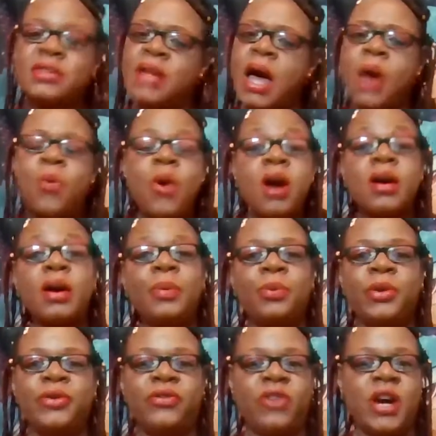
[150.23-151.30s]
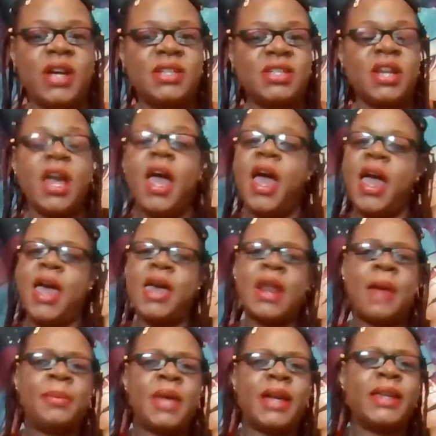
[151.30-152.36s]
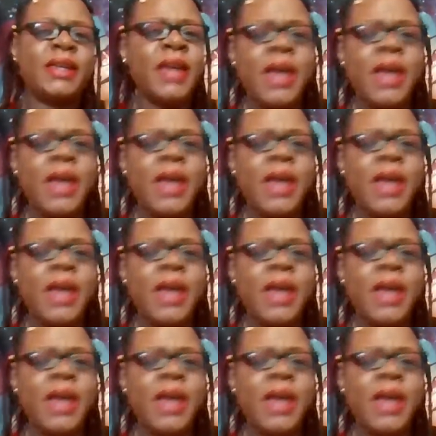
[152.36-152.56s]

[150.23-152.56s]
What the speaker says: So I woke up refreshed, and I'm like,